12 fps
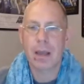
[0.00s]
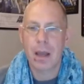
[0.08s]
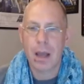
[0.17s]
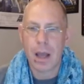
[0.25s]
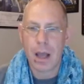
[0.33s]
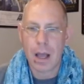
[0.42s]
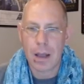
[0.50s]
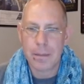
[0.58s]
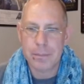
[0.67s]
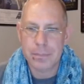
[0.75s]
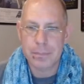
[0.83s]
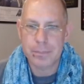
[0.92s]

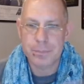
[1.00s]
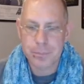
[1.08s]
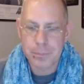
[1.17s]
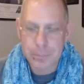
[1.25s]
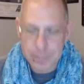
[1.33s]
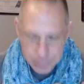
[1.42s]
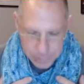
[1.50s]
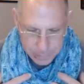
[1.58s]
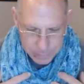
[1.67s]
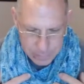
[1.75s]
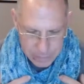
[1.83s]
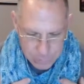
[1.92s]
um,
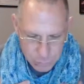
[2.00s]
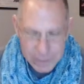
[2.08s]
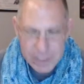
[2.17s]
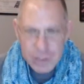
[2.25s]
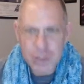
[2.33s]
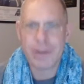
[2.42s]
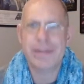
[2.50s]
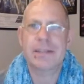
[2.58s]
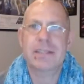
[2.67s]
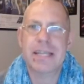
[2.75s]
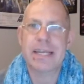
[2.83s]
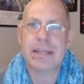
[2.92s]
really enjoyed this
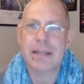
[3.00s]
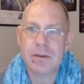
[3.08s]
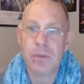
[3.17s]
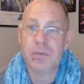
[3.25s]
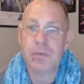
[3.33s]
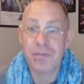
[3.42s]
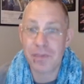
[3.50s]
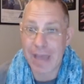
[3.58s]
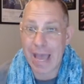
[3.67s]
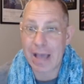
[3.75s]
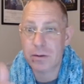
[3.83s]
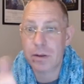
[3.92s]
knit. It, it was
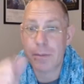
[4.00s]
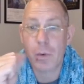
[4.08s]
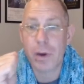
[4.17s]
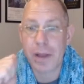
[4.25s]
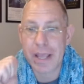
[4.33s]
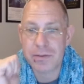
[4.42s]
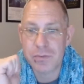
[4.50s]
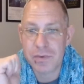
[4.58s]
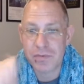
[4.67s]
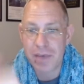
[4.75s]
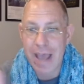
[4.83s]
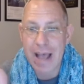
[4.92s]
fat. Number one, okay, it was
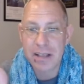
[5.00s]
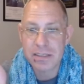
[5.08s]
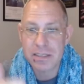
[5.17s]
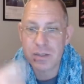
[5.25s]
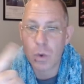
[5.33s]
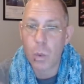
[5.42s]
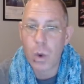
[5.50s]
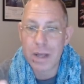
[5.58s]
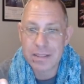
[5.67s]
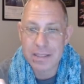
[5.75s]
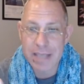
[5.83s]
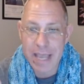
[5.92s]
fast. It's a one
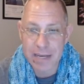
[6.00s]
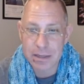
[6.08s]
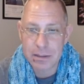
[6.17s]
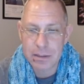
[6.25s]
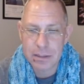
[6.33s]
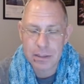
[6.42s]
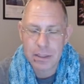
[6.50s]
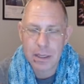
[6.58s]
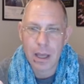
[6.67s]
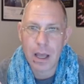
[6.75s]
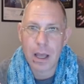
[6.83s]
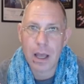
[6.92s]
skein.
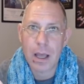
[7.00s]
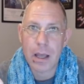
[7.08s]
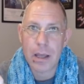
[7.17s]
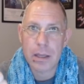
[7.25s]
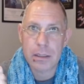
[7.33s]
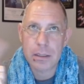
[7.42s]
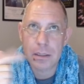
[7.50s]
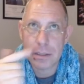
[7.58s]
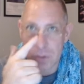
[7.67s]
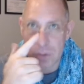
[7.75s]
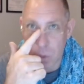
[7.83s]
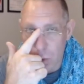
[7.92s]
Uh, It's
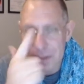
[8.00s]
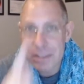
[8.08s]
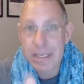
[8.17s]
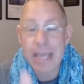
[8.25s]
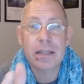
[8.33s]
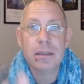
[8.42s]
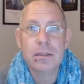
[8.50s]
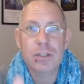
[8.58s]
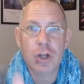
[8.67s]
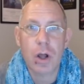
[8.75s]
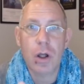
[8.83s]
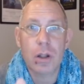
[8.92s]
a one-skein
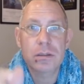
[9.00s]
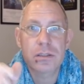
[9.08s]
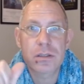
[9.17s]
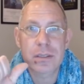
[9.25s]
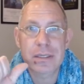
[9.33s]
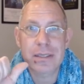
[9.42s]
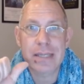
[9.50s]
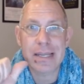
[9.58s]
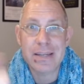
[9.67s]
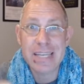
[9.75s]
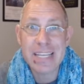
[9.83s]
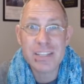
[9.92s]
shawl. It
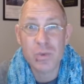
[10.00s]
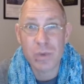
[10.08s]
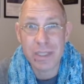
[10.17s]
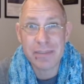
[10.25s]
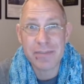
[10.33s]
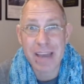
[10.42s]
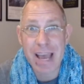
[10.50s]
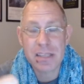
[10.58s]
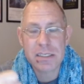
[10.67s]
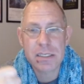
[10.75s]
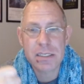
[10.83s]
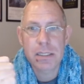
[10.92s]
knits really
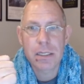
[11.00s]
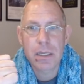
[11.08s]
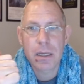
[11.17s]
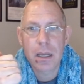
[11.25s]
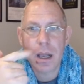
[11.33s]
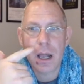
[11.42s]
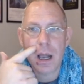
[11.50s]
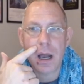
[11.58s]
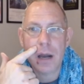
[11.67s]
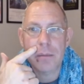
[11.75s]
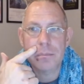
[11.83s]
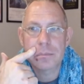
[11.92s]
fast. Um,